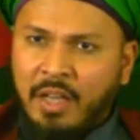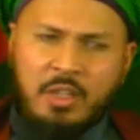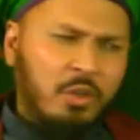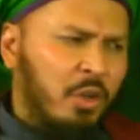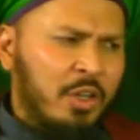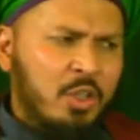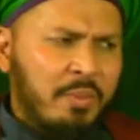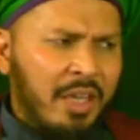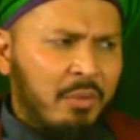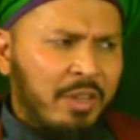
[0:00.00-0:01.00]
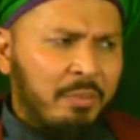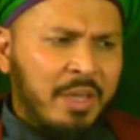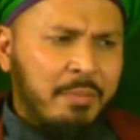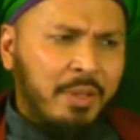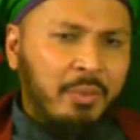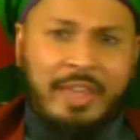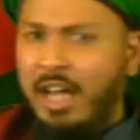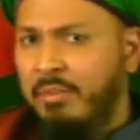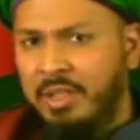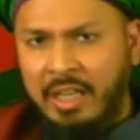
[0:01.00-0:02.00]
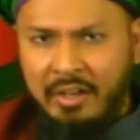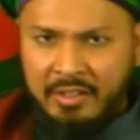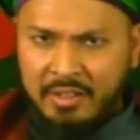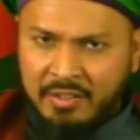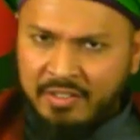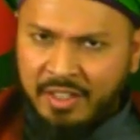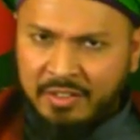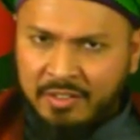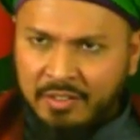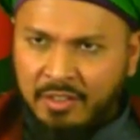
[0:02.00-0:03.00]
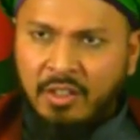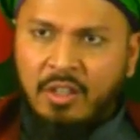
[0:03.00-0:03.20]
and you're going to be with people with animal characteristics,